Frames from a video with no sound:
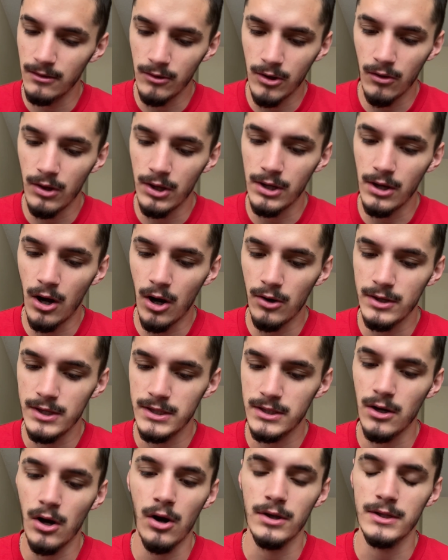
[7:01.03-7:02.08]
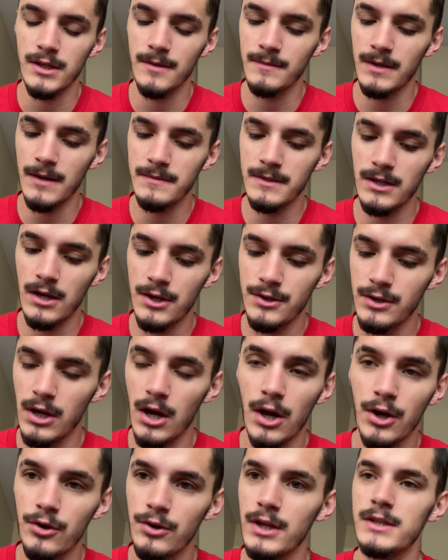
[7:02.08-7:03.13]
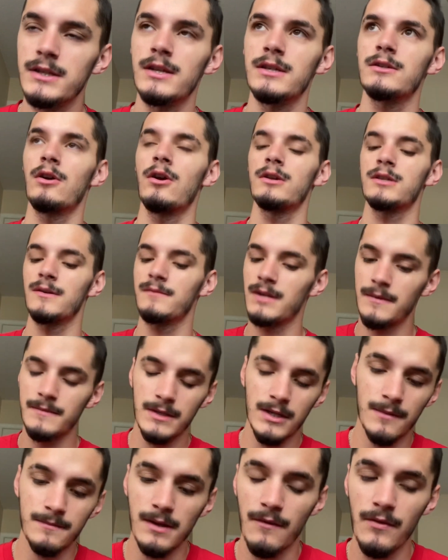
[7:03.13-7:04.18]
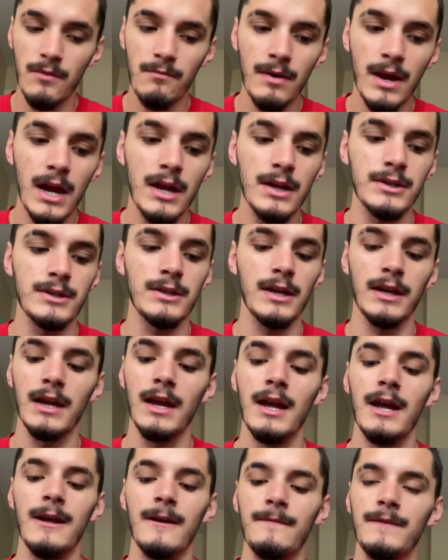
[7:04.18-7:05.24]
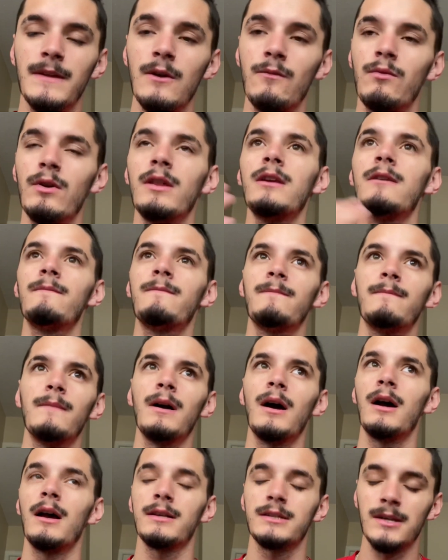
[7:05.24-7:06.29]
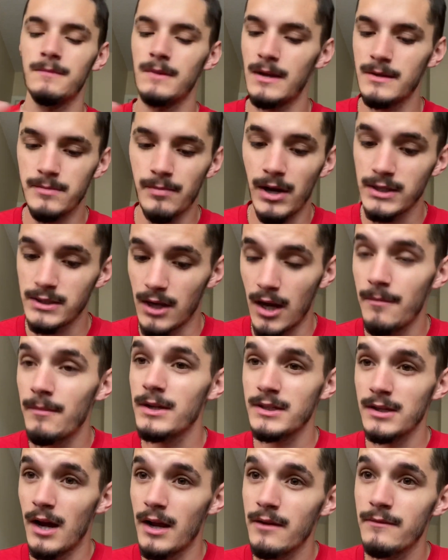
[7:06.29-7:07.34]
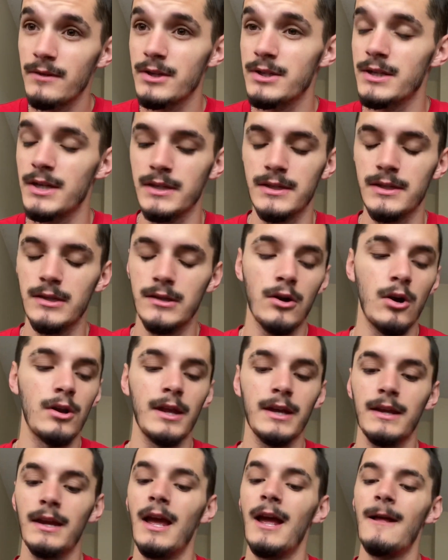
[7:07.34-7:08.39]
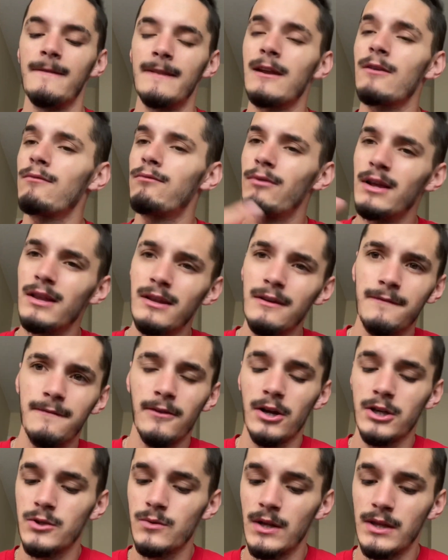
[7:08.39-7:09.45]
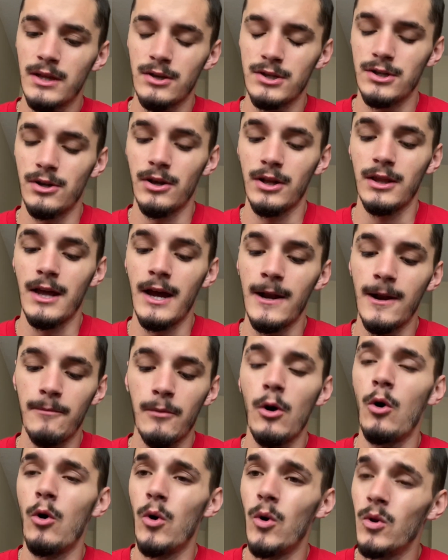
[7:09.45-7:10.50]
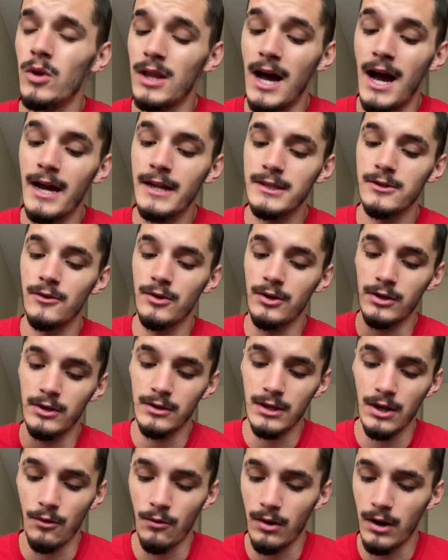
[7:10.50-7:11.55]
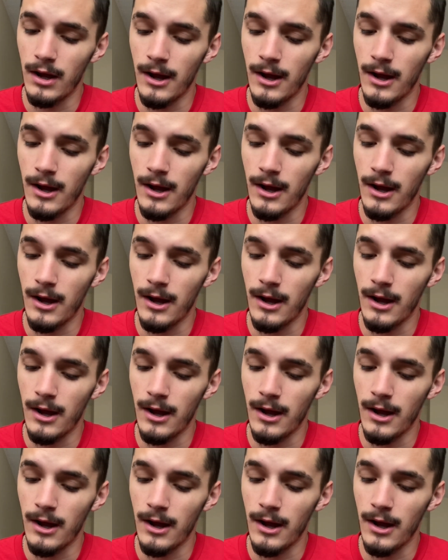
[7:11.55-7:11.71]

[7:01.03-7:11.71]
Gallinari starts. Sometimes DeAndre Hunter gets to start. Sometimes he comes off the bench. Like, they really sometimes Bogdanovic gets to start. Like, they really fluctuate their starting lineup a whole lot. So their